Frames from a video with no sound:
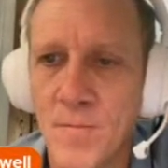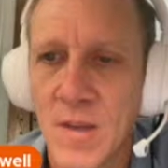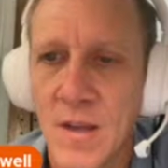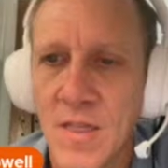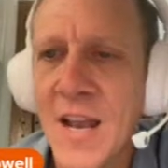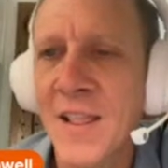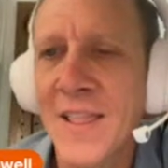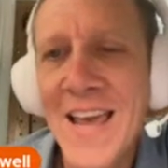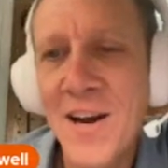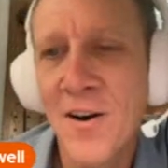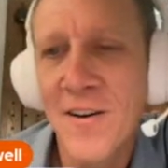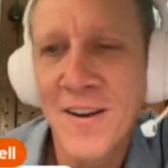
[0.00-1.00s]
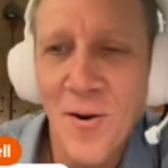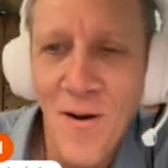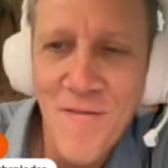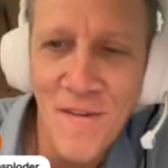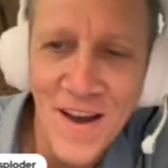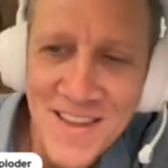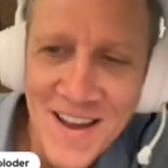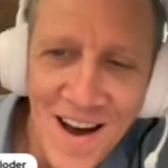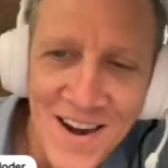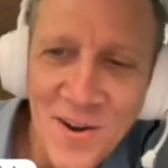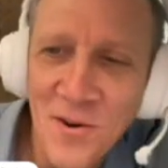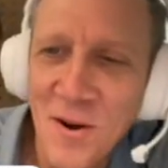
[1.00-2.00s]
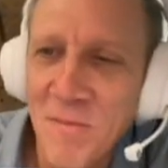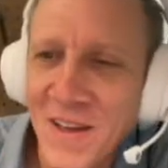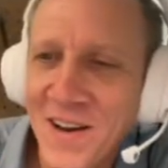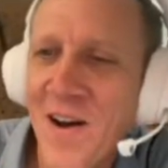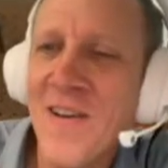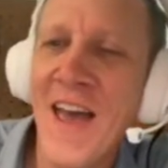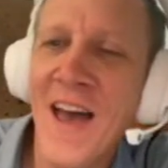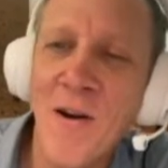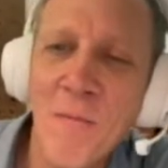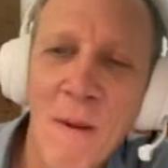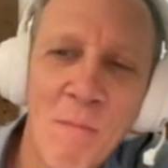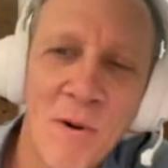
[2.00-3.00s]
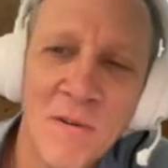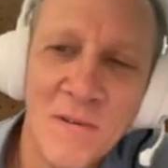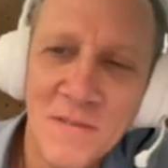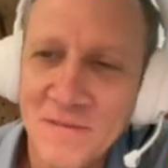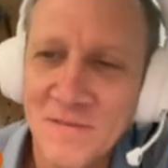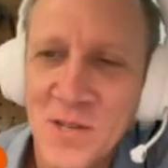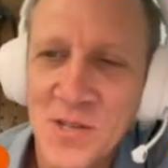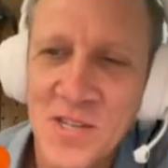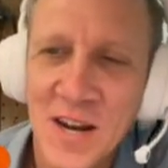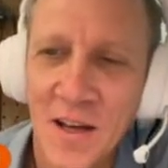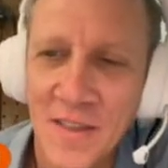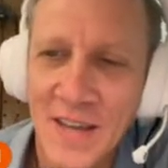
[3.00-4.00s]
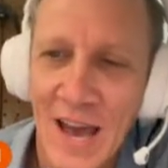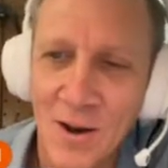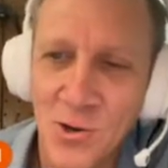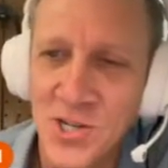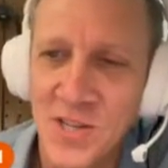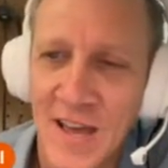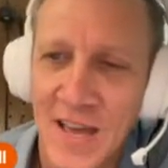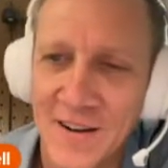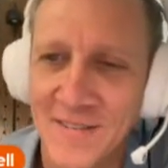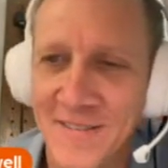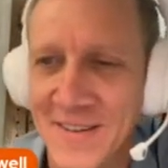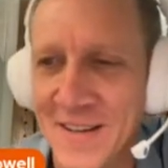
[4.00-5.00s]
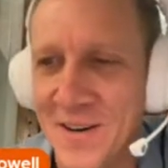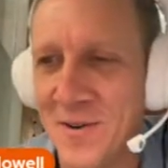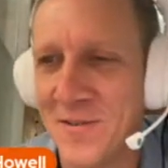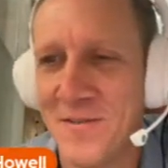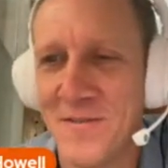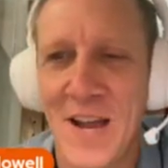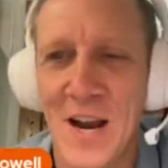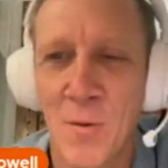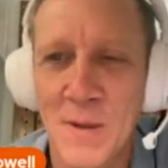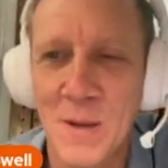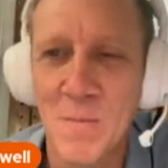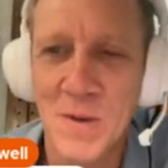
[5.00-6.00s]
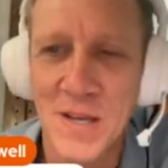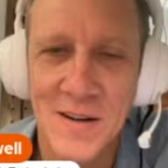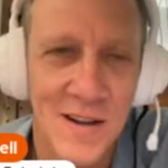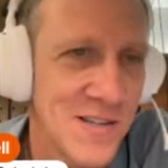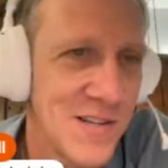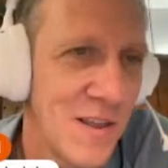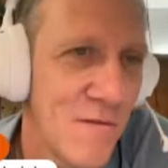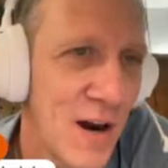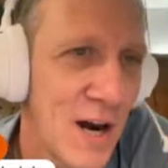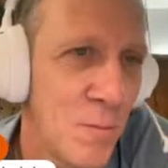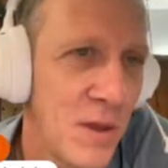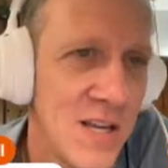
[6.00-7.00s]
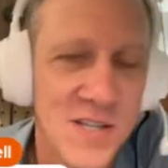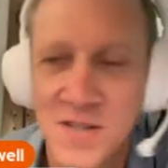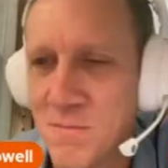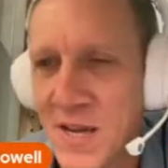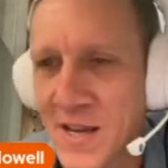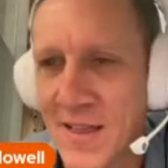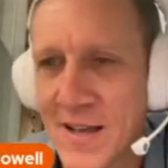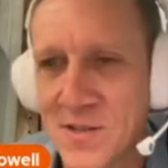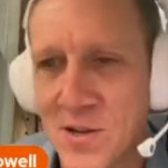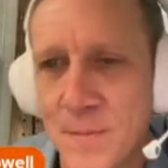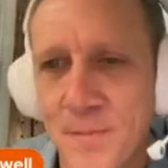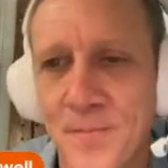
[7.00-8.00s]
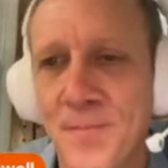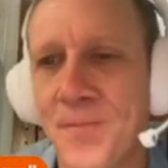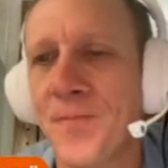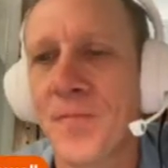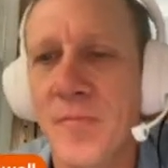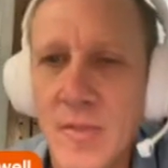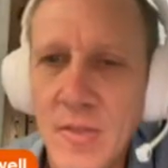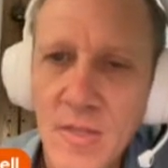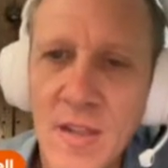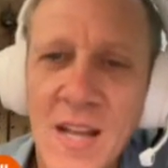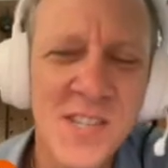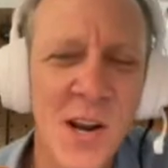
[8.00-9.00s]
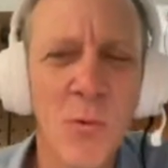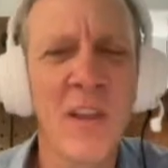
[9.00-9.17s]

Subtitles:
then later, I find the audio and I'm like, oh yeah, I remember sitting on the couch in that, Airbnb next to the fireplace making that song. It's not really a